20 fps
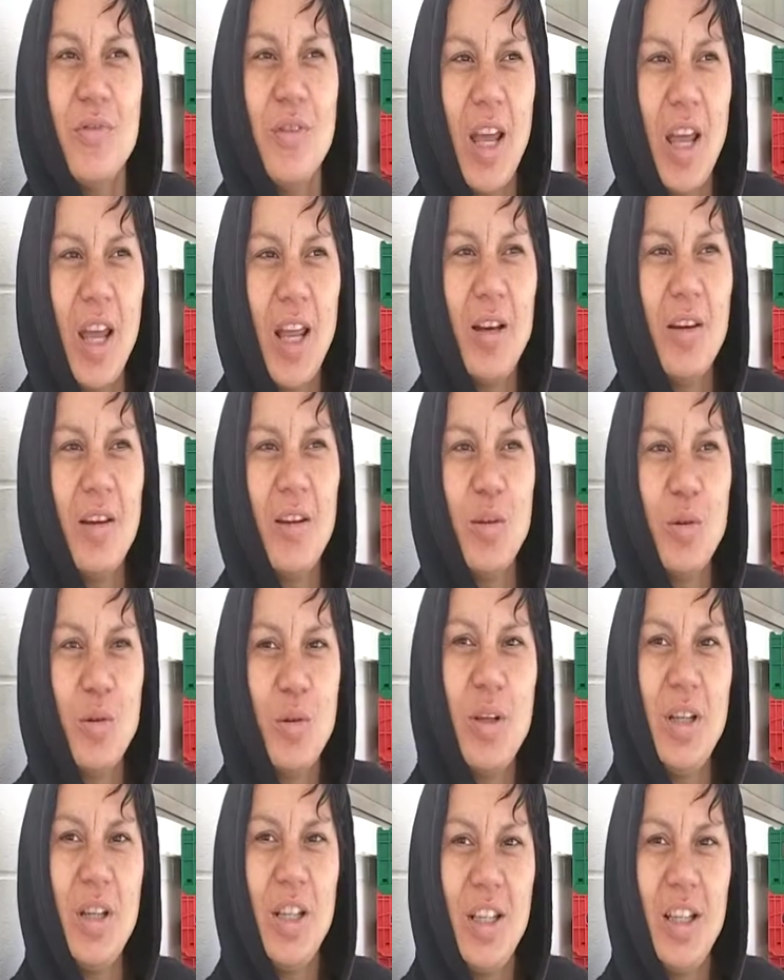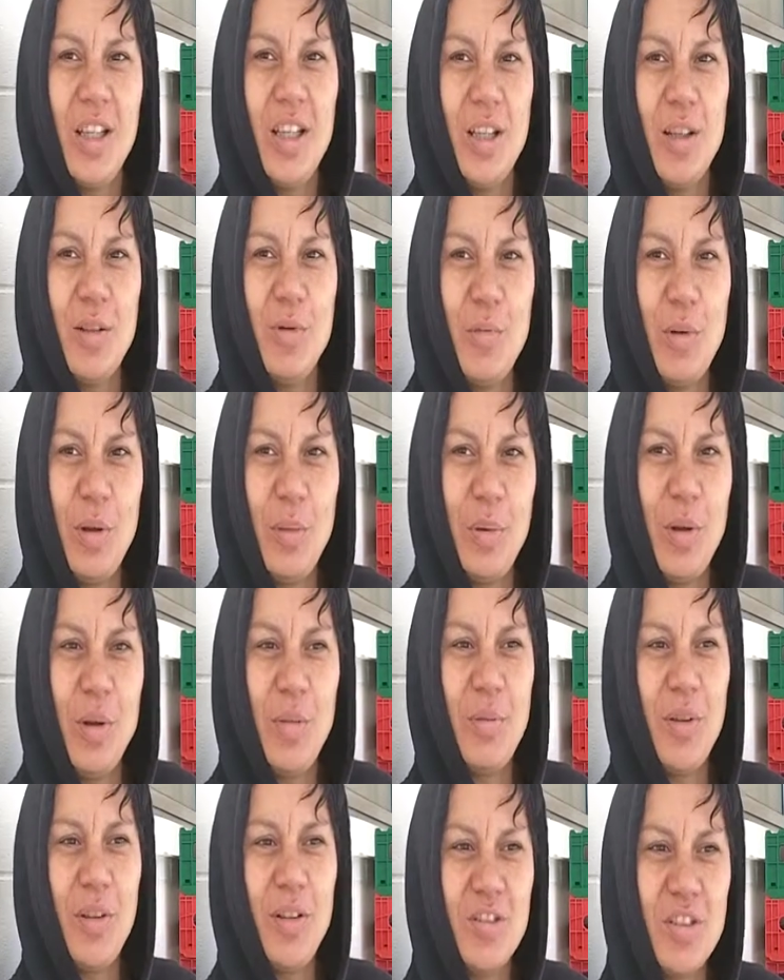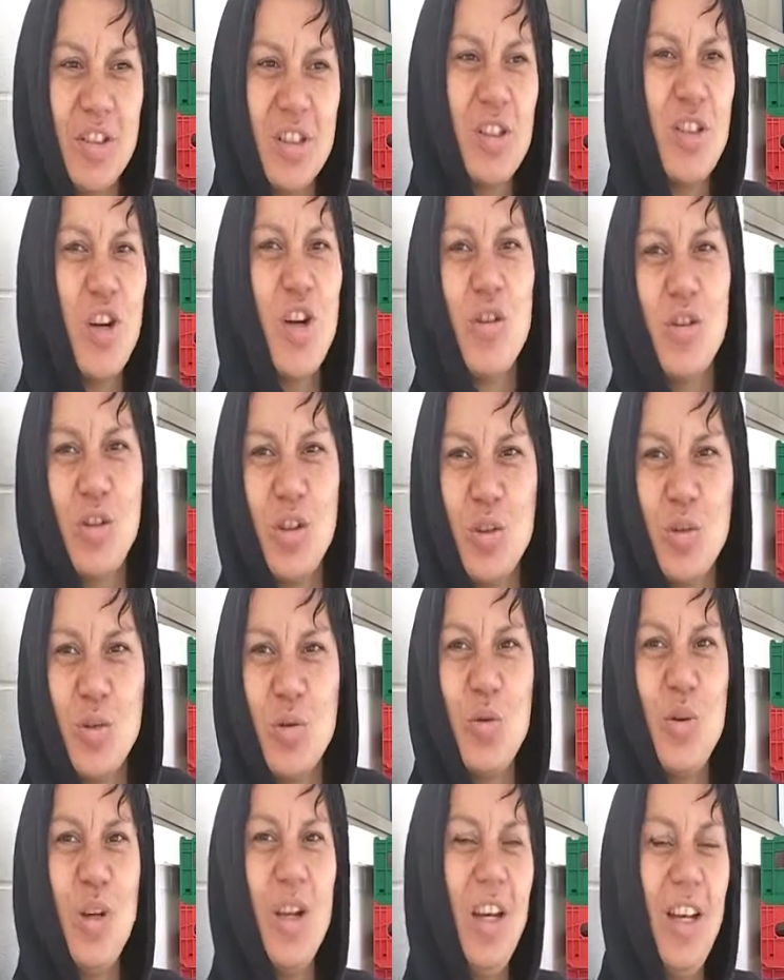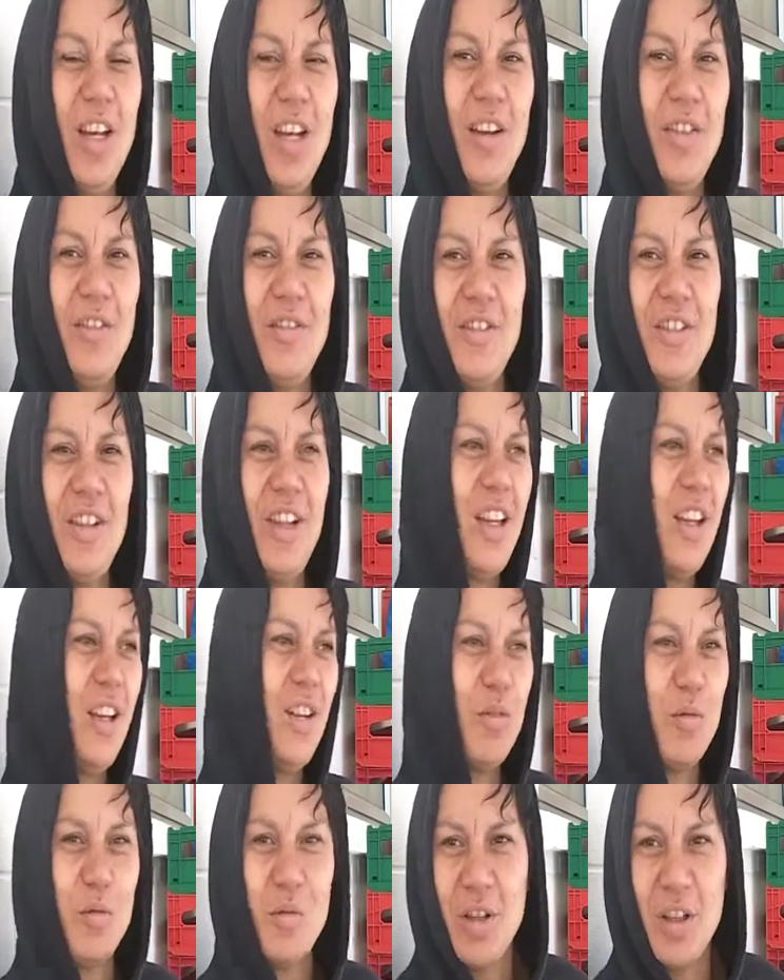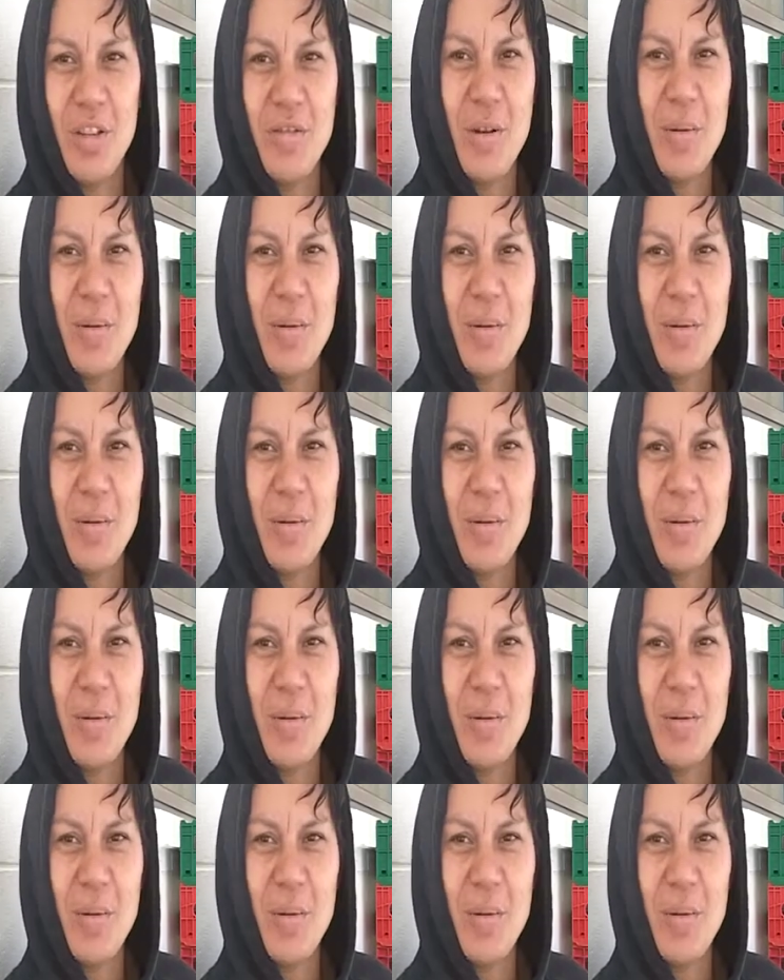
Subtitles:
had hui here where people have just locked the door and left, and all their